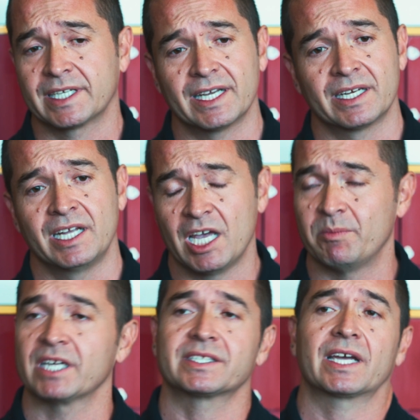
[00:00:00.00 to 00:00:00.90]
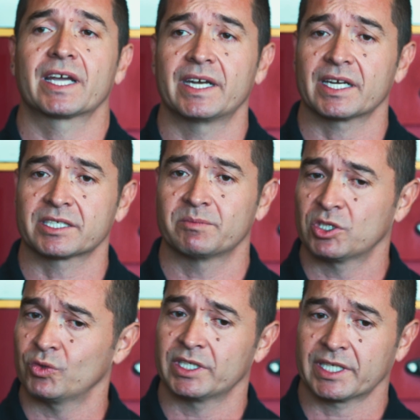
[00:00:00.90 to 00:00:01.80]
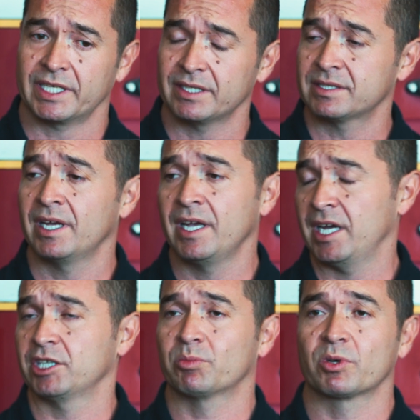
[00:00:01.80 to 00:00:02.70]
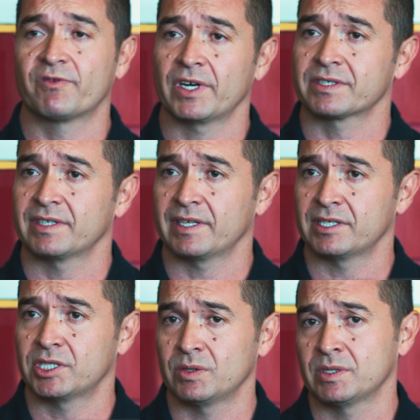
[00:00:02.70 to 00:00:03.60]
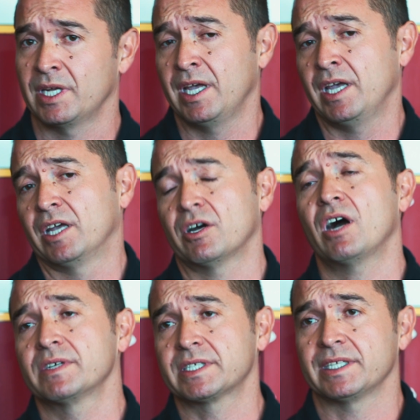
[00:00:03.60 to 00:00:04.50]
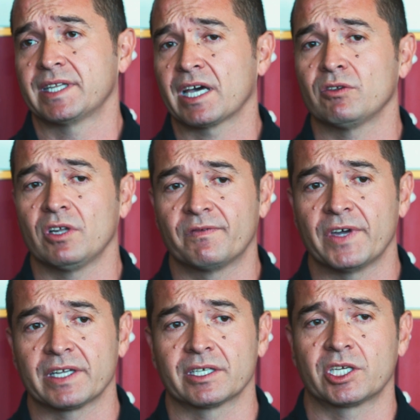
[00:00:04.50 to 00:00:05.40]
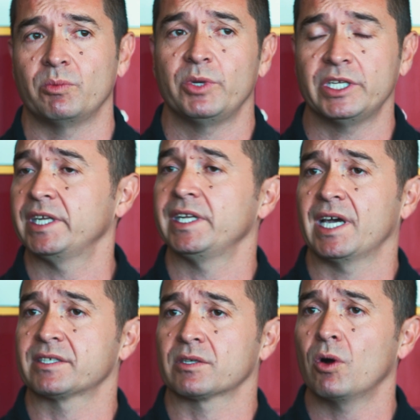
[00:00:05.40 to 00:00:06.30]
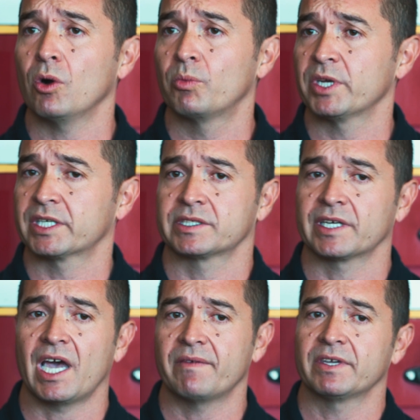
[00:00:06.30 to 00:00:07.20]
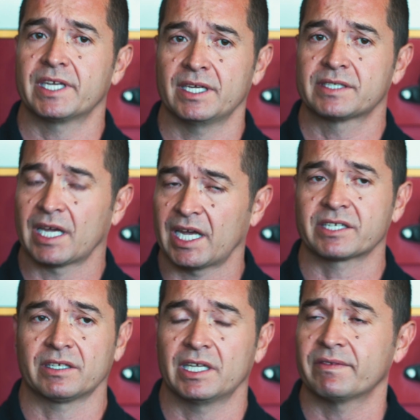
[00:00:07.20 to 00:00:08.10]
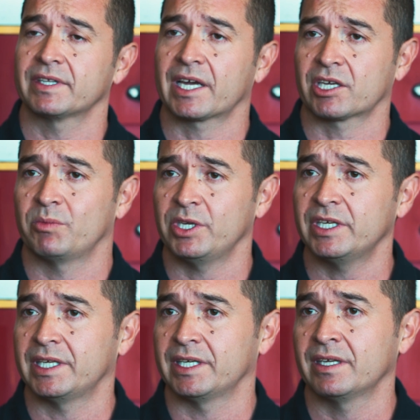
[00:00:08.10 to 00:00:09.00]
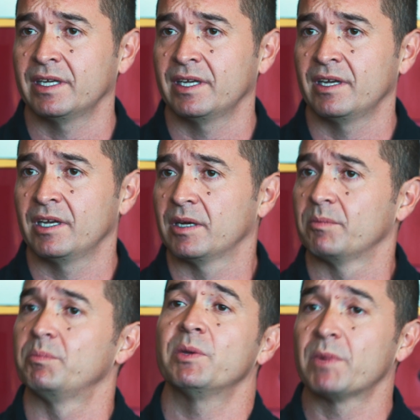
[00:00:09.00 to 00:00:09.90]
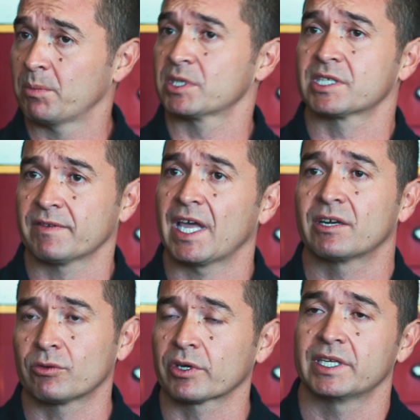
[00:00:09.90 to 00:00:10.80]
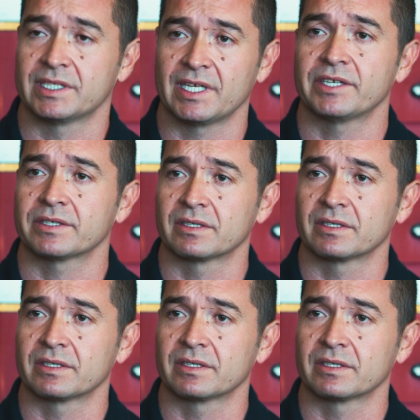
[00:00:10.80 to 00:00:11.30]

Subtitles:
Again, it makes that connection between the kids and the profession that they choose. And obviously that'll affect the community as a whole, because you're having kids that actually live in that community be members of that organization.